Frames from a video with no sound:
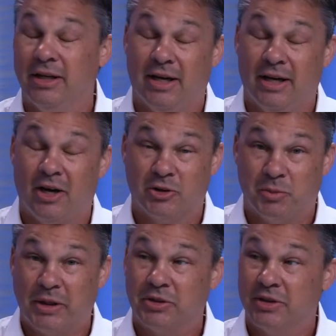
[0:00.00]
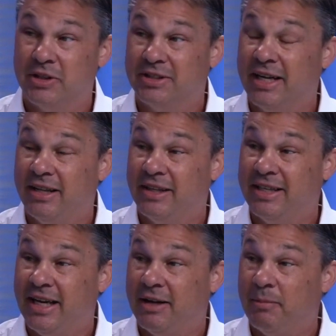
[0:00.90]
our specialty is getting the
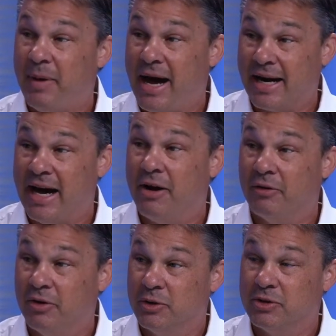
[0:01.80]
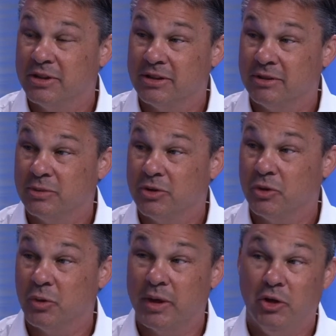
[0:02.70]
data back out of those systems so
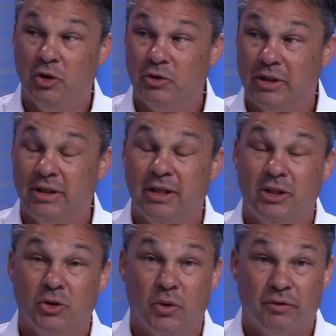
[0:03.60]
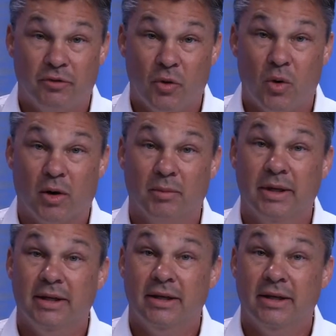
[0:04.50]
that we can use it to inform